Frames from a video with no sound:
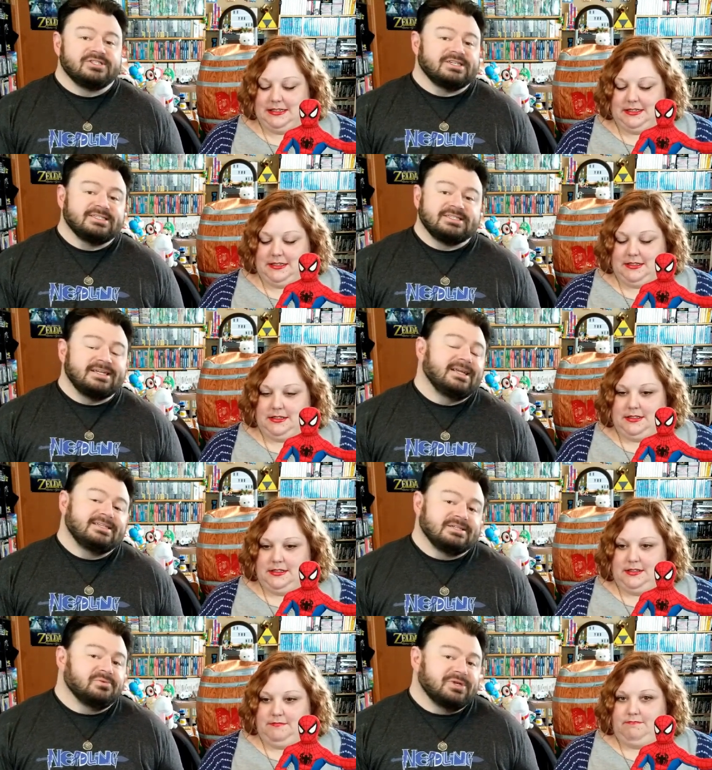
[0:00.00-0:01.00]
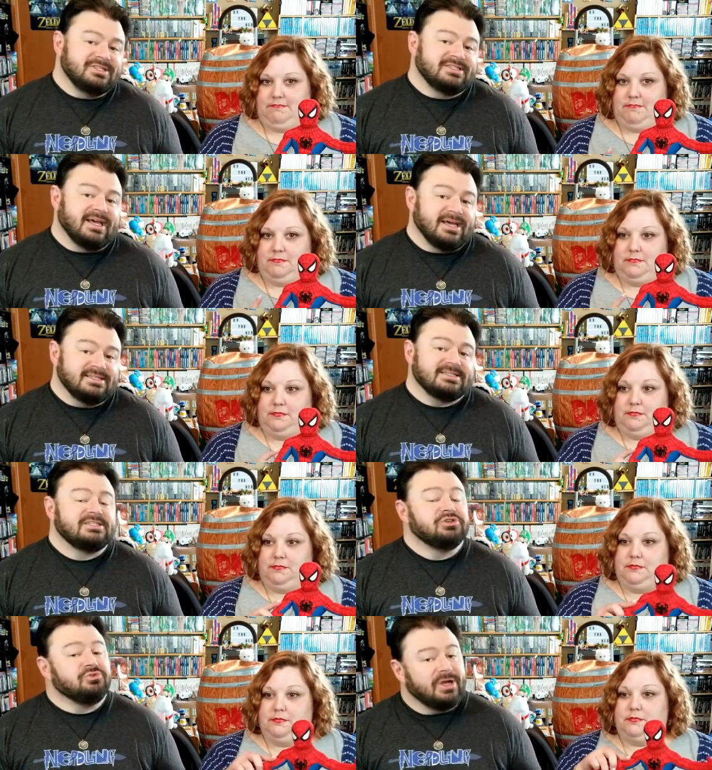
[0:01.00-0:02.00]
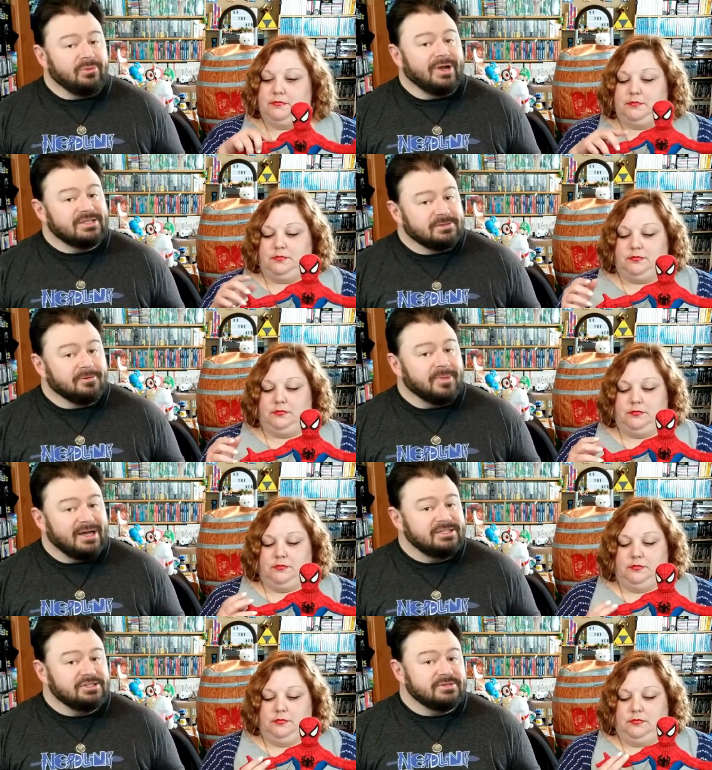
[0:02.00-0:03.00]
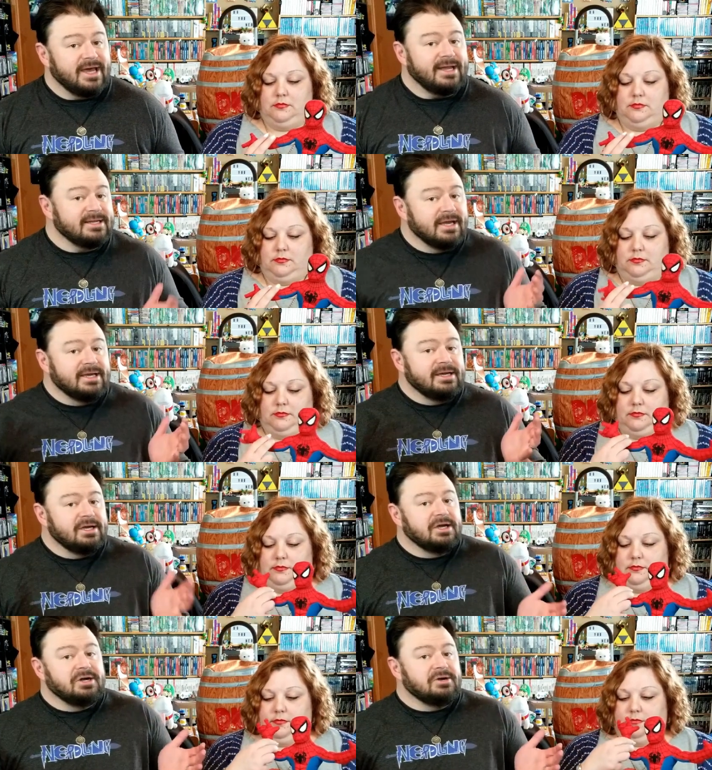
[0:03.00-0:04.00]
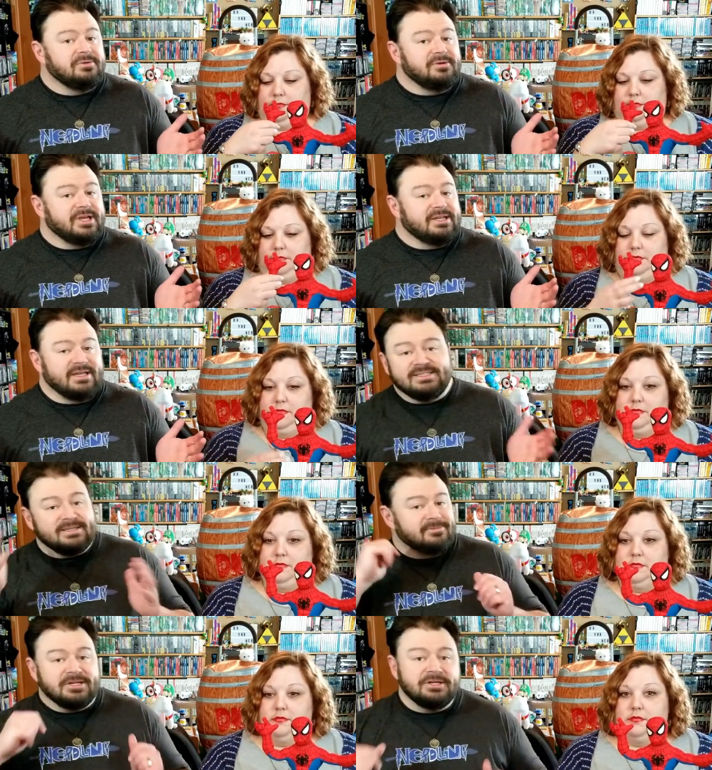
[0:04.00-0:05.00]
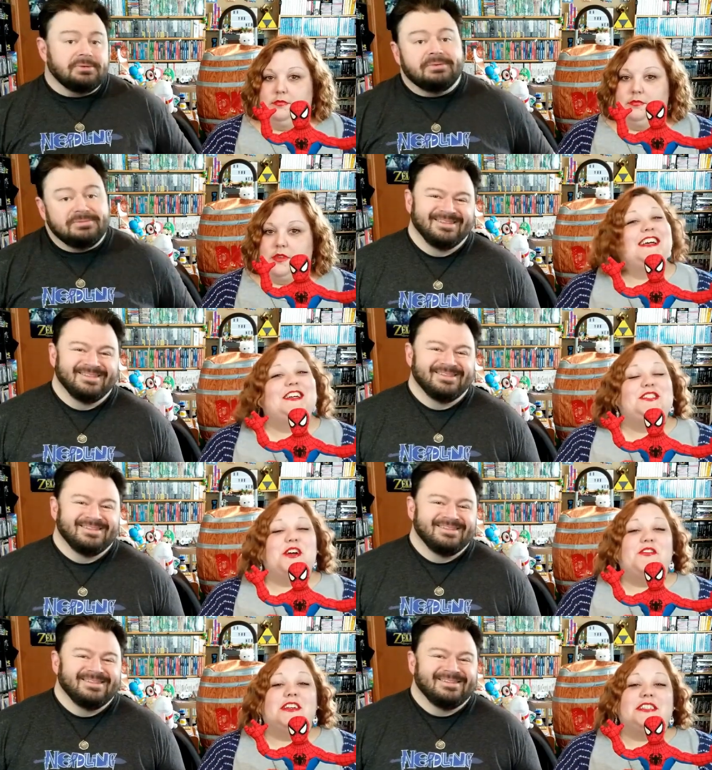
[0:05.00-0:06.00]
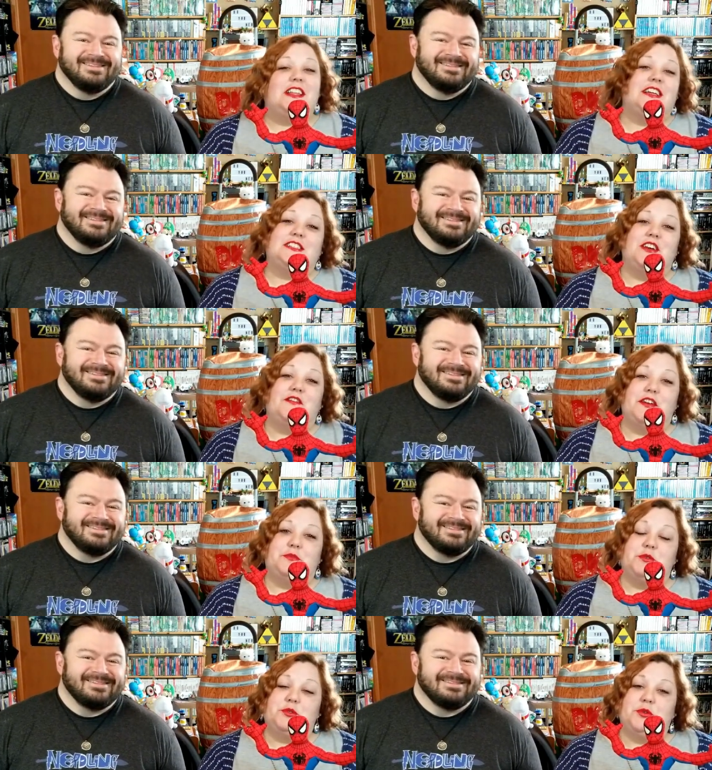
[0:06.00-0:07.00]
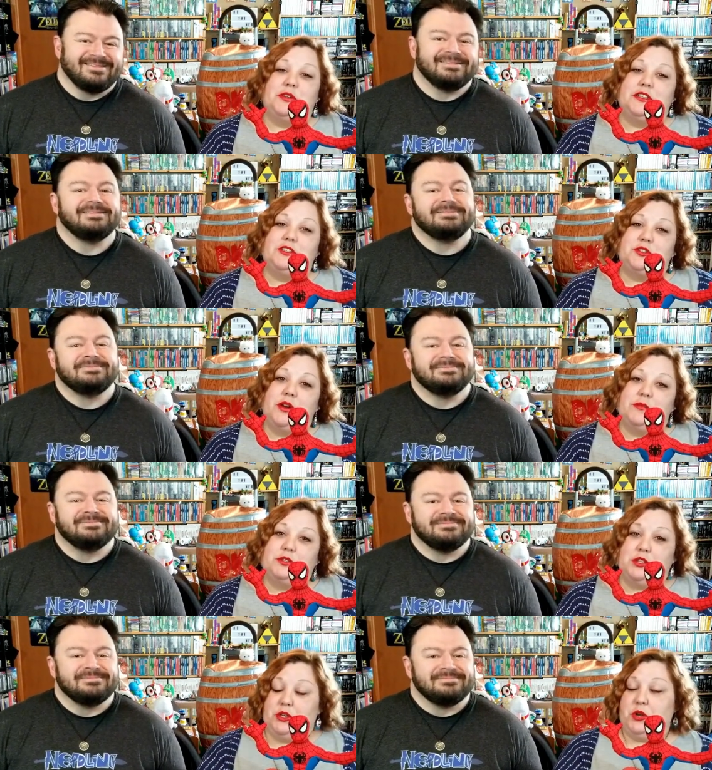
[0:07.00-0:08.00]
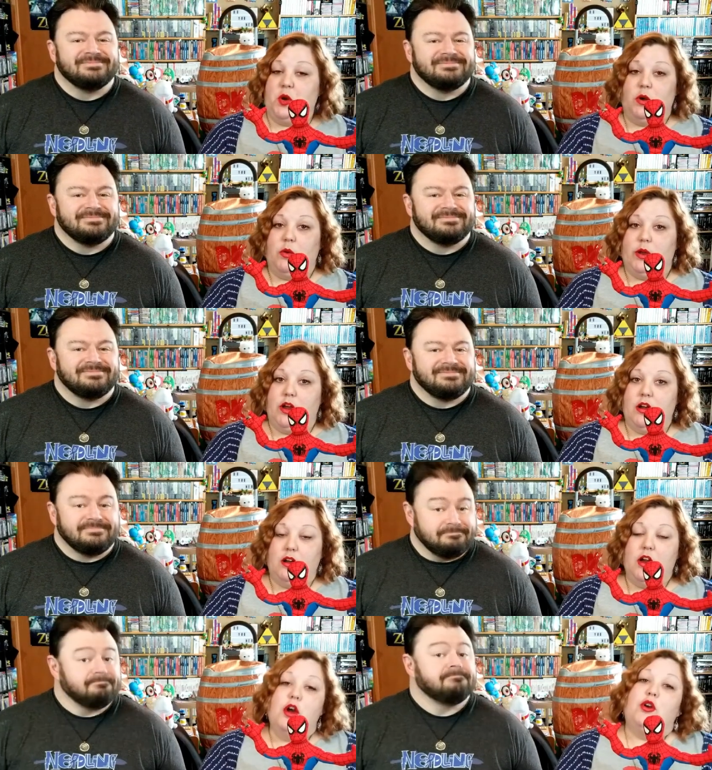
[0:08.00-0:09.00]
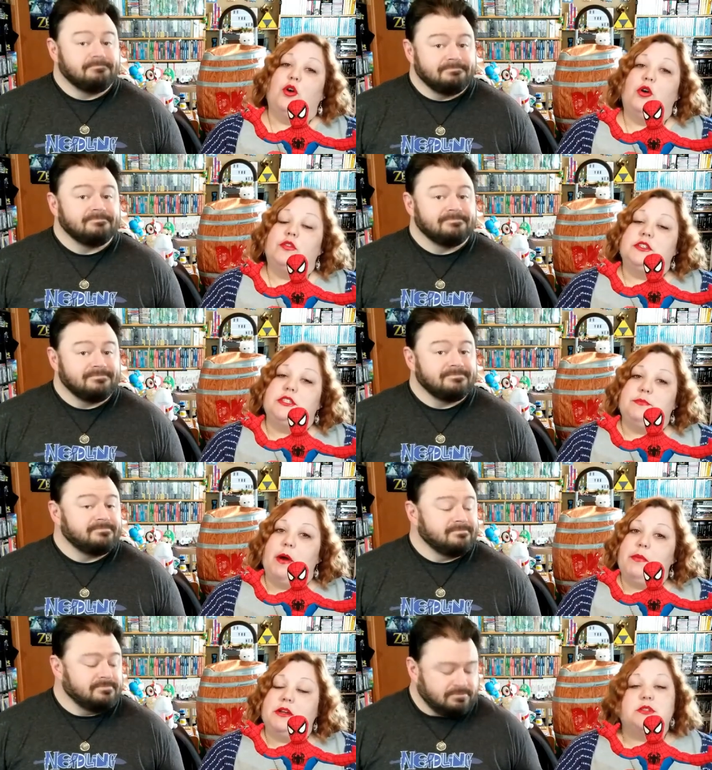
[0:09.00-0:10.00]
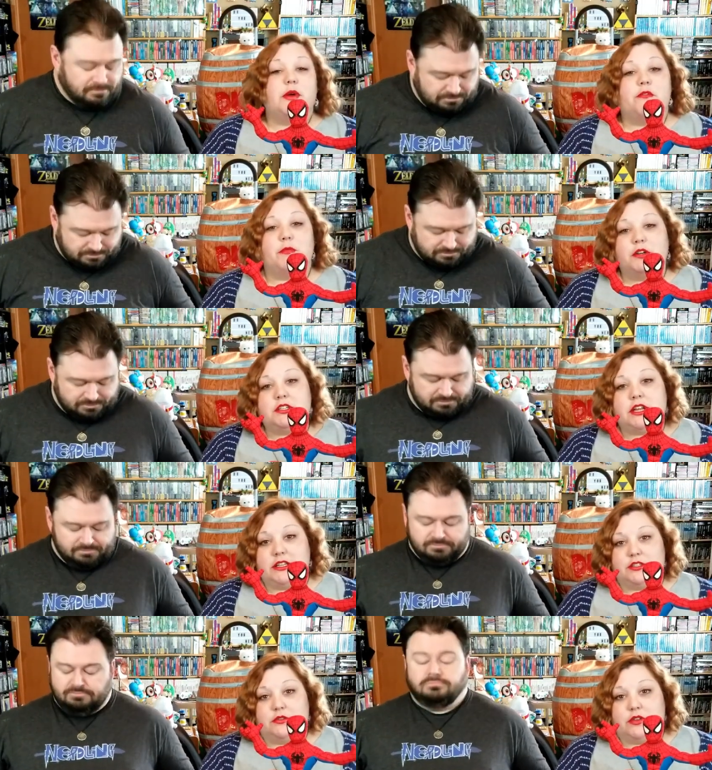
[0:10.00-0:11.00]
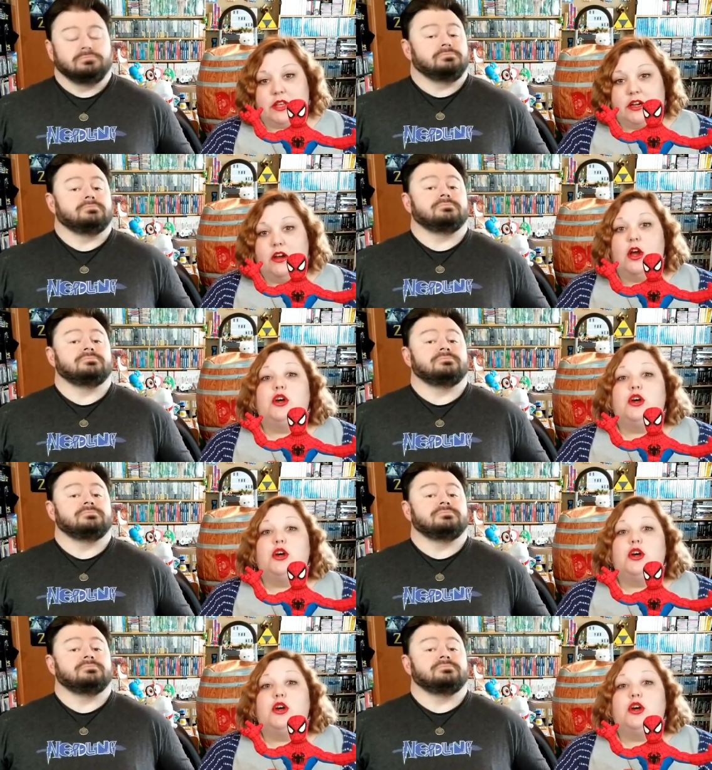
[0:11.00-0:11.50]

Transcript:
Speaker 1: on Sundays and Wednesdays, it's a great way to remind you that we did something new.
Speaker 2: Don't forget to like us on Facebook, Twitter, and Instagram so that you know where we are. Go over to Tee Public because we have merchandise over there.